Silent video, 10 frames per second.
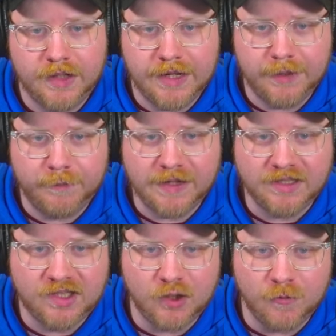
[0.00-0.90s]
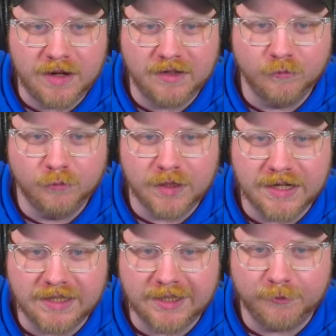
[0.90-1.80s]
if I zoom in
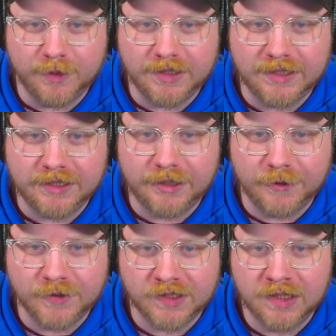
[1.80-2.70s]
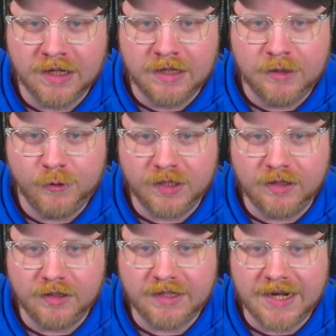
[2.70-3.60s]
really, really close, you
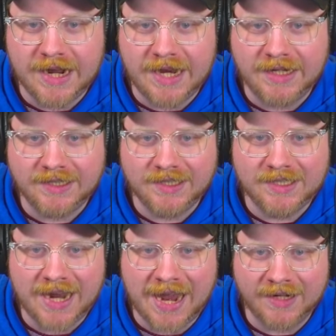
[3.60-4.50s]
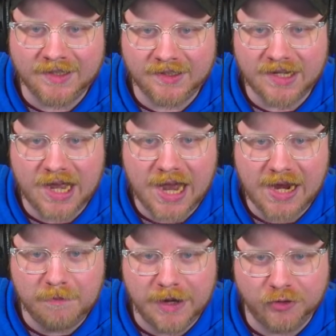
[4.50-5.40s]
can get an exact
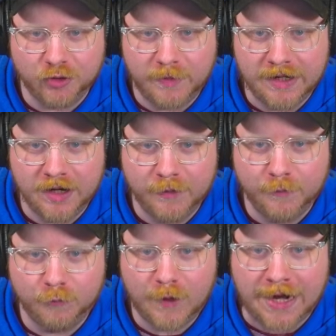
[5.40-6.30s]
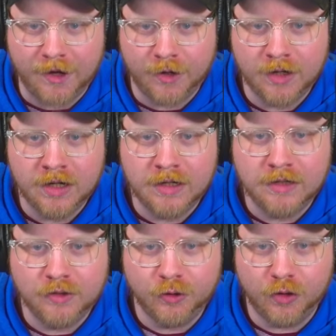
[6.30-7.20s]
time measurement of where
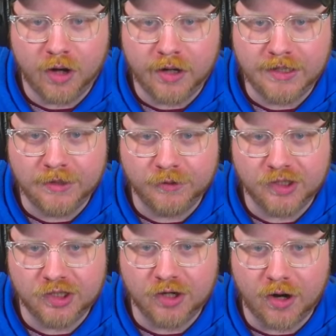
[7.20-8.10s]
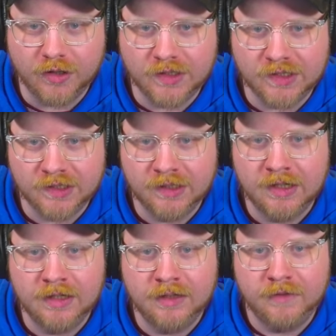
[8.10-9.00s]
your audio starts
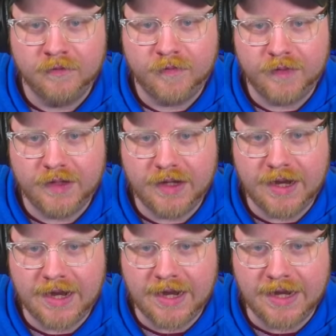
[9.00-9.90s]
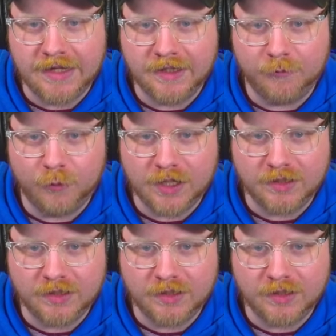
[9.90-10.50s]
and what